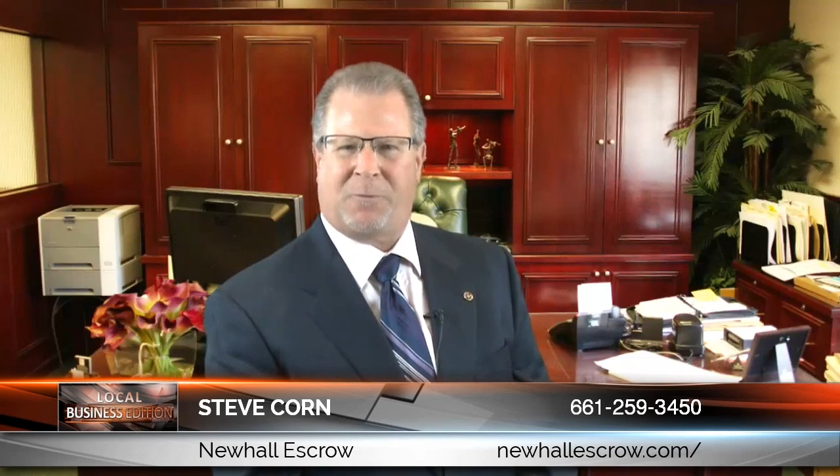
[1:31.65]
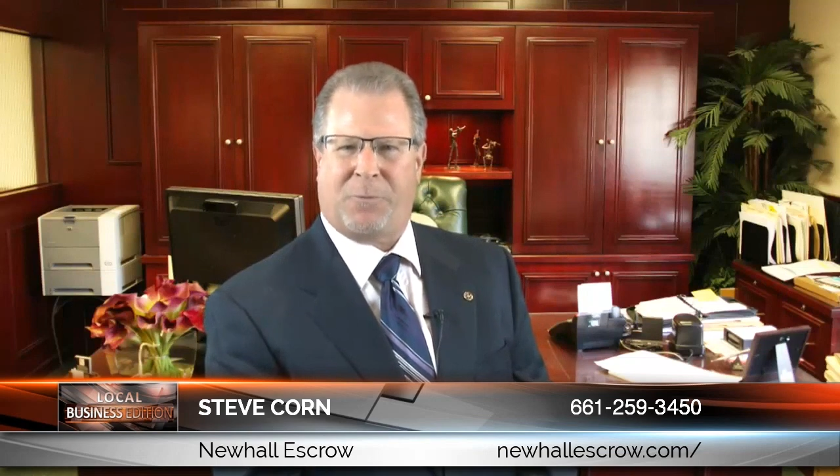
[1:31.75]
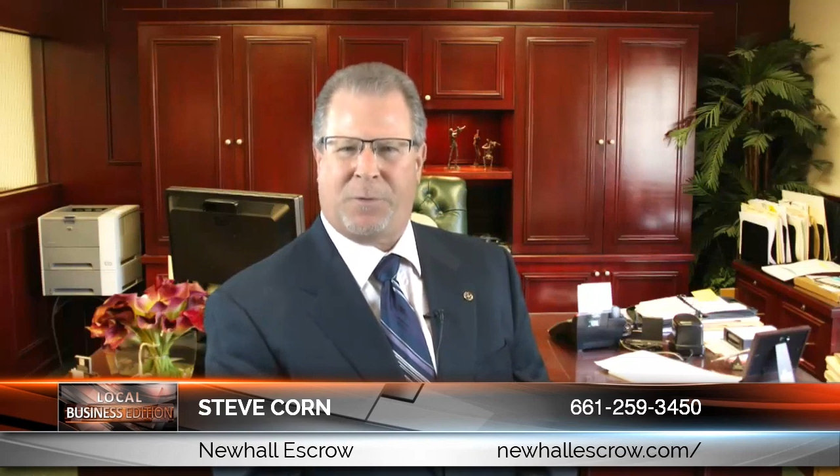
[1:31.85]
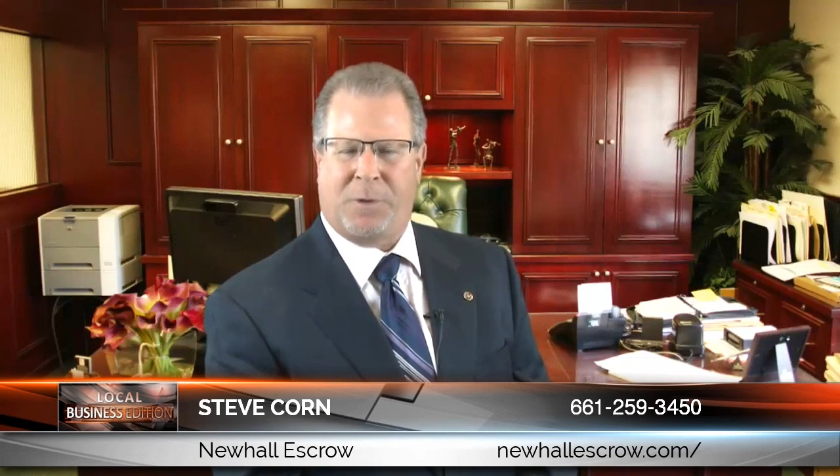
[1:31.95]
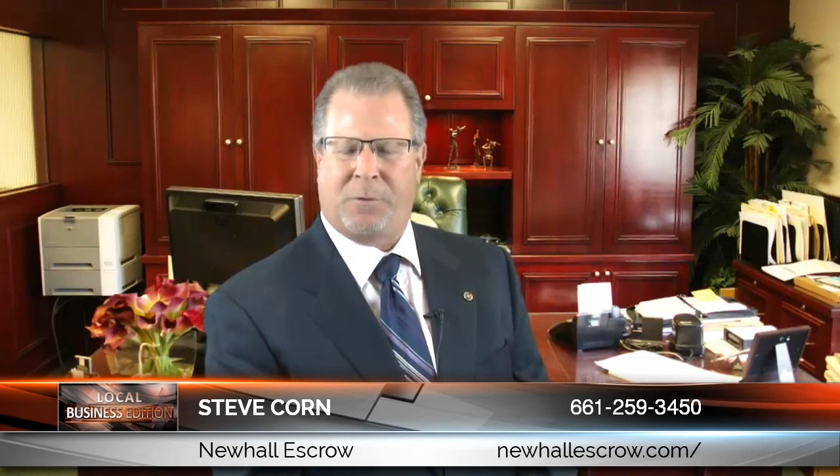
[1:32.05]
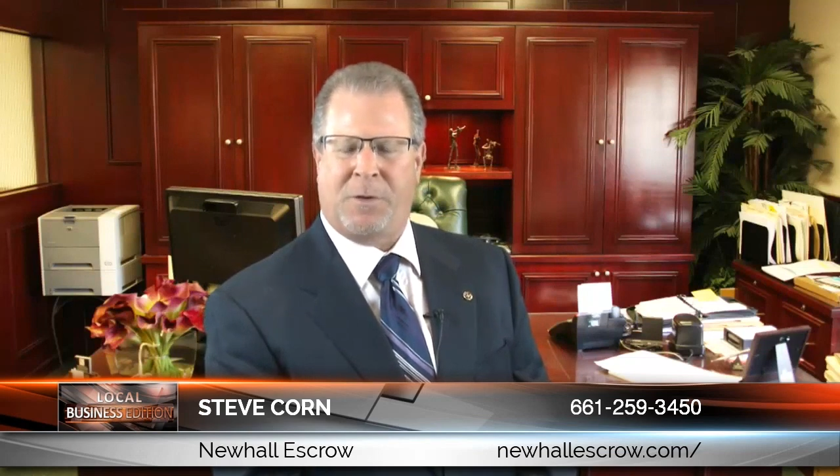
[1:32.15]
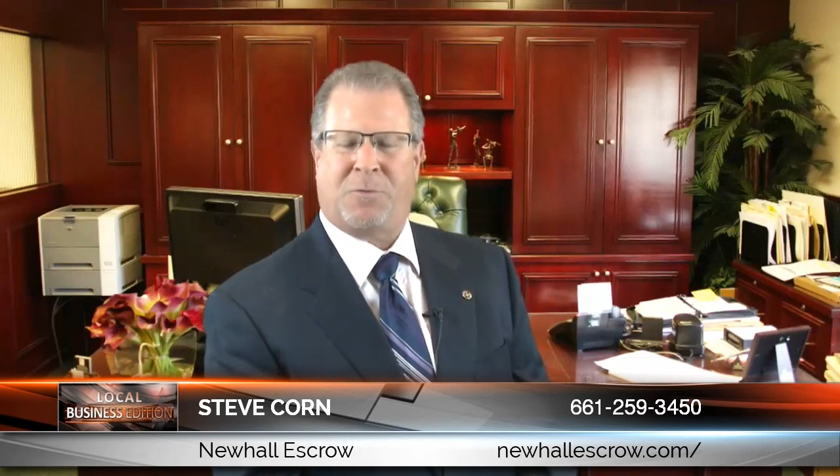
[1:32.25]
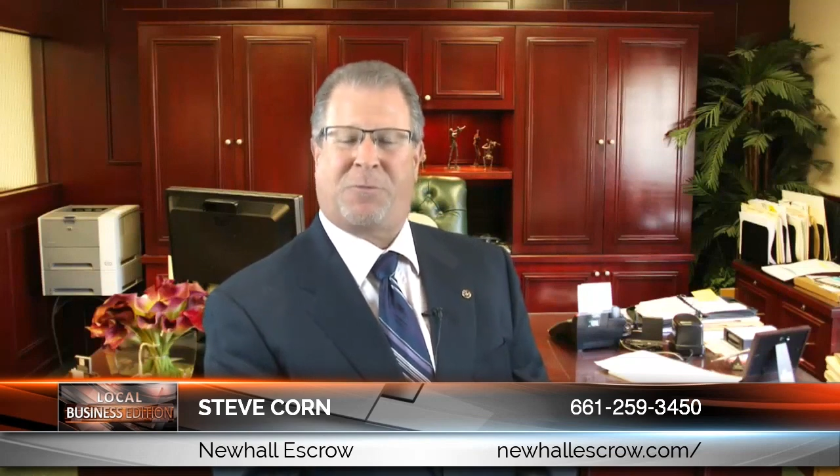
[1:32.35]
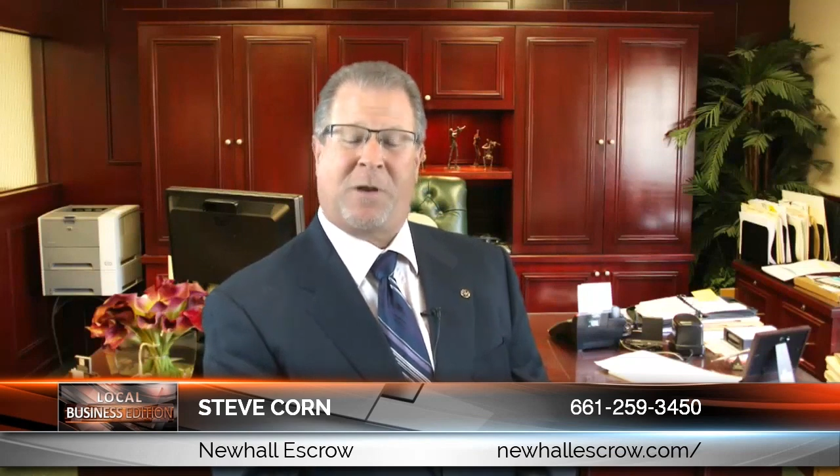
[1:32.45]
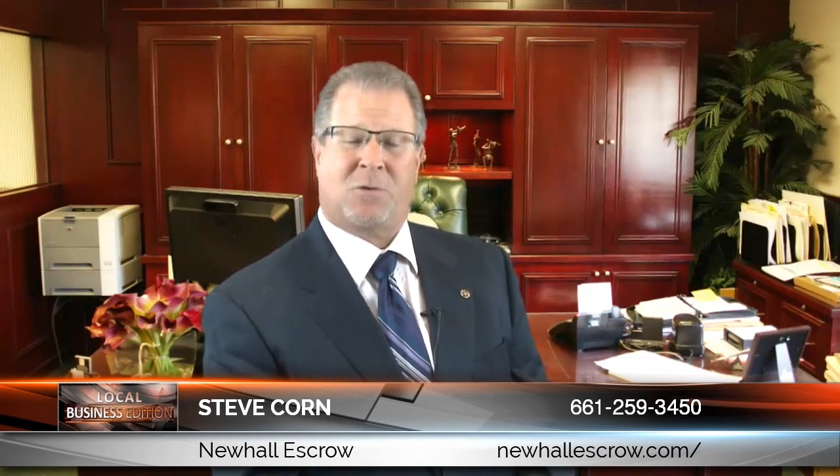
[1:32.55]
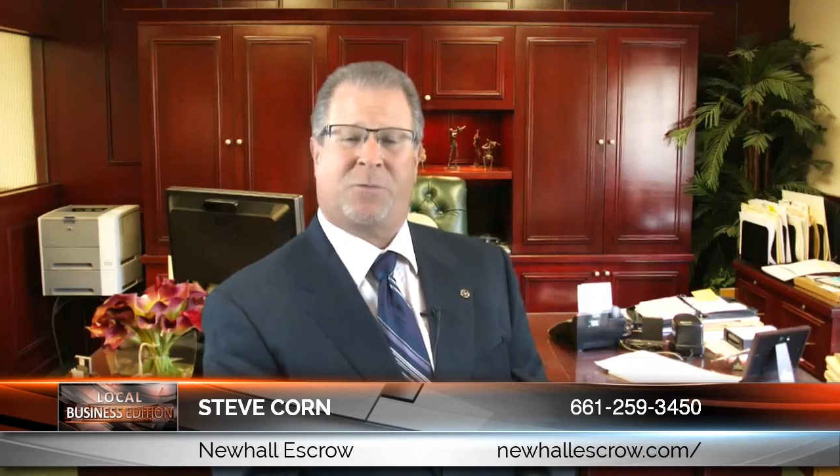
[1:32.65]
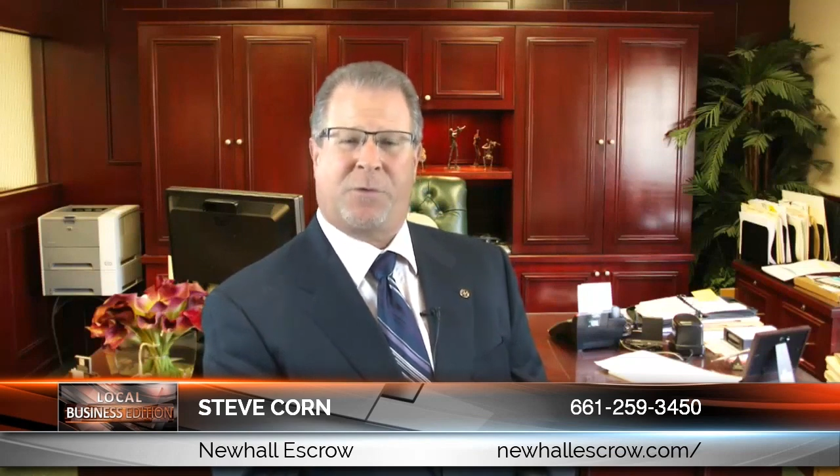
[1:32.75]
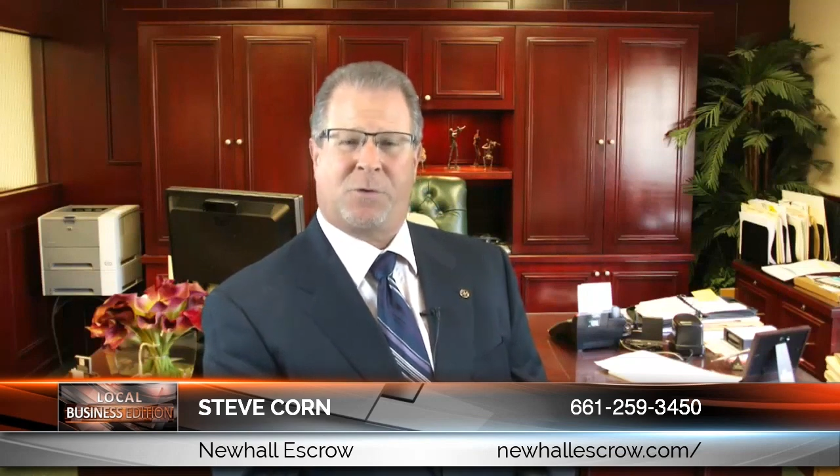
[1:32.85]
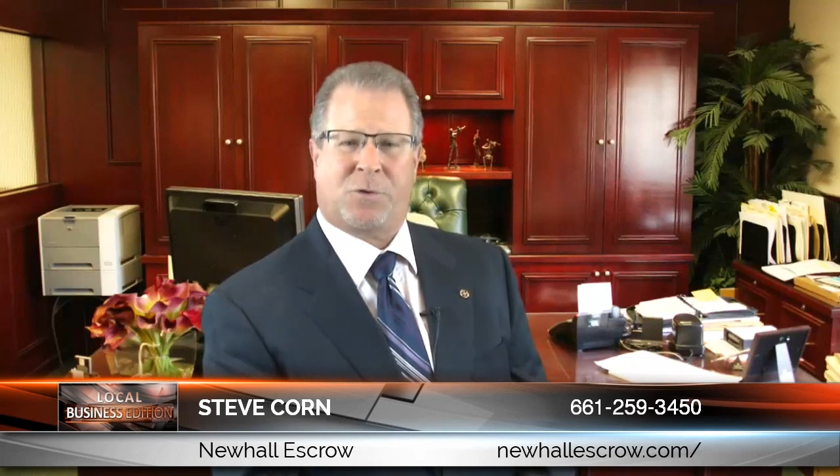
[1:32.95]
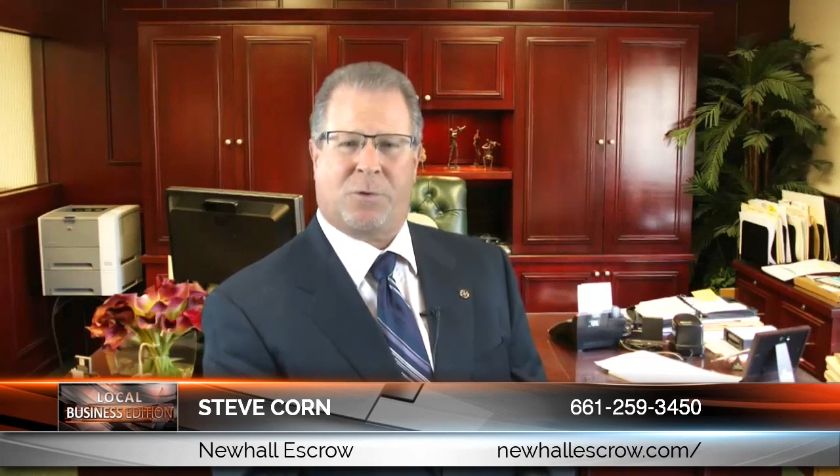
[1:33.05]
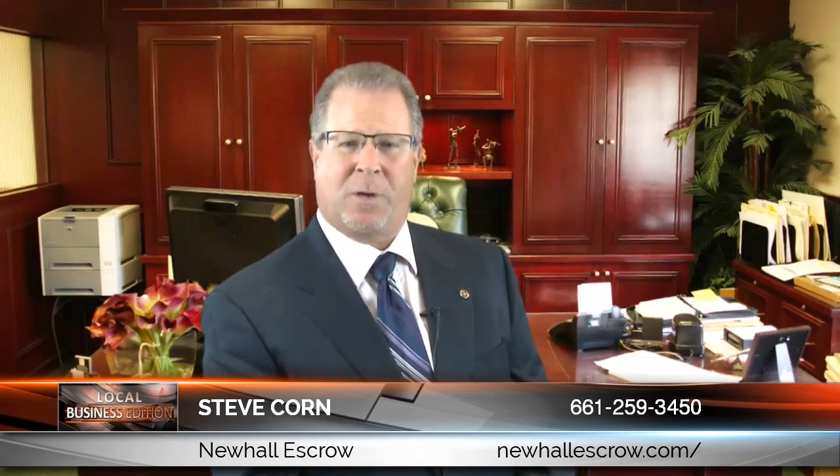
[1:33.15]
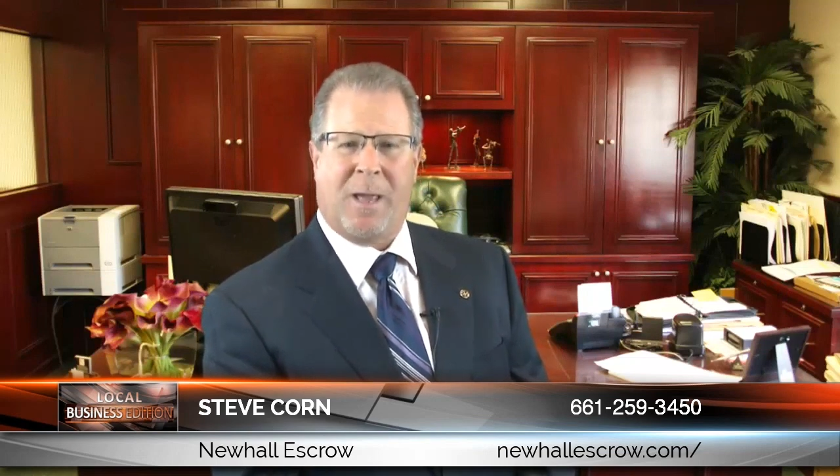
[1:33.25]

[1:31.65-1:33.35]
for you and your financial future.